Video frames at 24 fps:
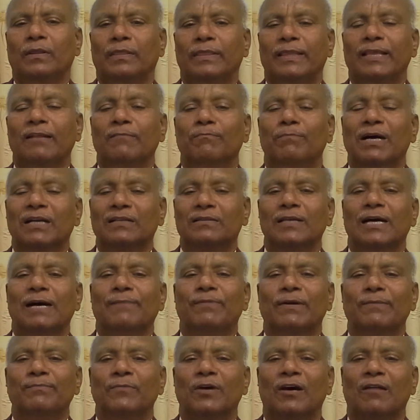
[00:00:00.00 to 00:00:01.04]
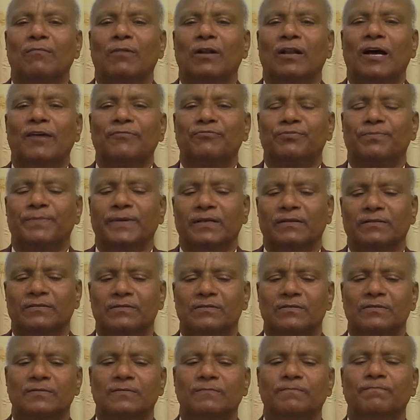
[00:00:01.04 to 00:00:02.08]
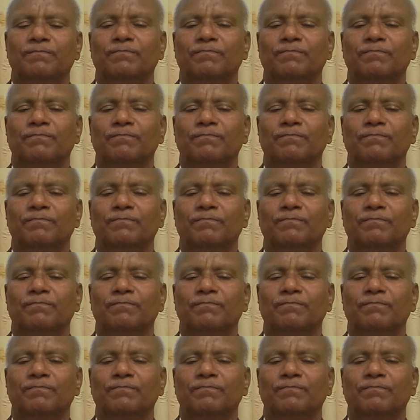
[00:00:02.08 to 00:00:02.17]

Then birth of abnormal offsprings.